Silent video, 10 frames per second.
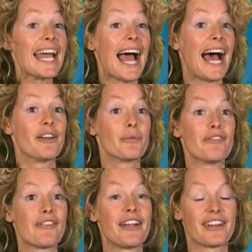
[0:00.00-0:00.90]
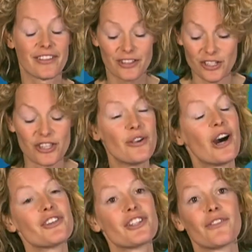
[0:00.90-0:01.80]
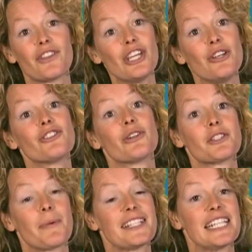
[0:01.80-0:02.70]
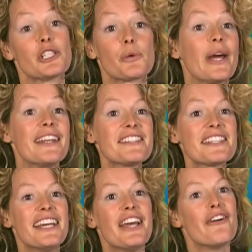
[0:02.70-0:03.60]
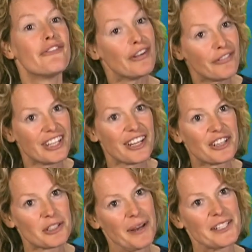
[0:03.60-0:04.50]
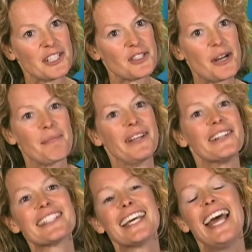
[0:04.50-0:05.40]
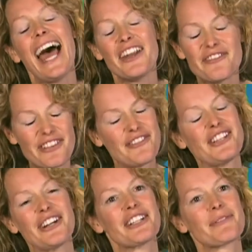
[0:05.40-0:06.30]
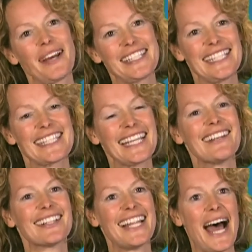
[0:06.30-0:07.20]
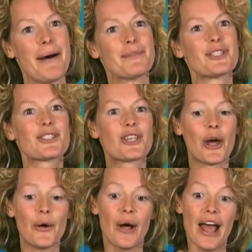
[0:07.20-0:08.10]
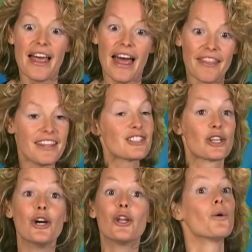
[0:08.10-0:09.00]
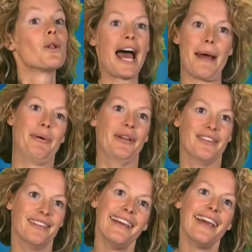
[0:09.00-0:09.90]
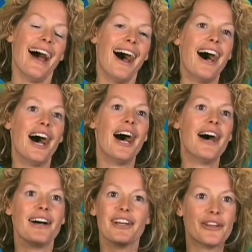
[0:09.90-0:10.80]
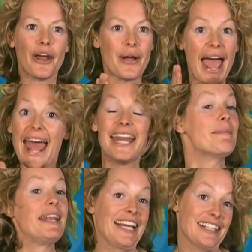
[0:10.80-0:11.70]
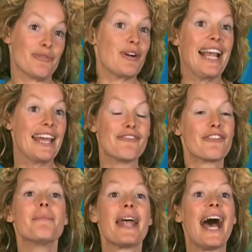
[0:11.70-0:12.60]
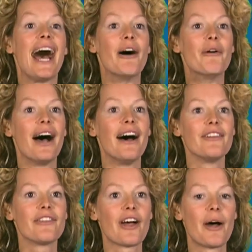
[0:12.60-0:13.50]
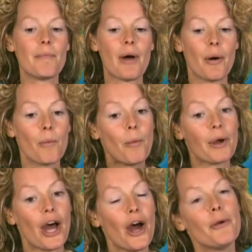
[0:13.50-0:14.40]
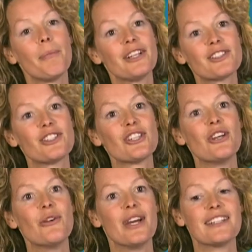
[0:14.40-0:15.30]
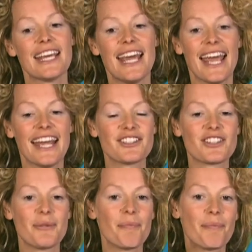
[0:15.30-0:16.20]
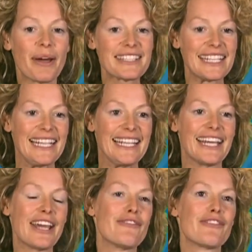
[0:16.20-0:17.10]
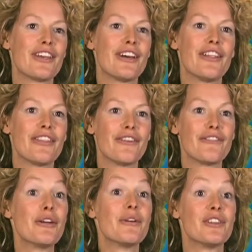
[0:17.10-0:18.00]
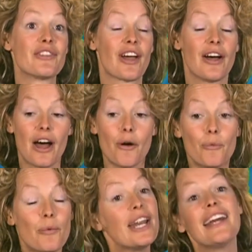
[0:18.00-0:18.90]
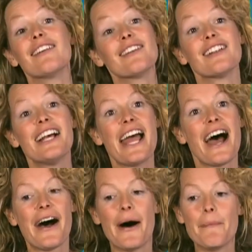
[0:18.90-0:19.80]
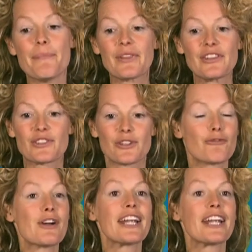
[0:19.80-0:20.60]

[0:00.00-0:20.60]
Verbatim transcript: had. We found out that 200 of the ewes are expecting twins, 50 are expecting triplets, and 50 are expecting single lambs. So, and this could all happen, uh, you know, any minute really from now. And um, and what we're hoping to do is is to basically give the the viewers a, a real um, sort of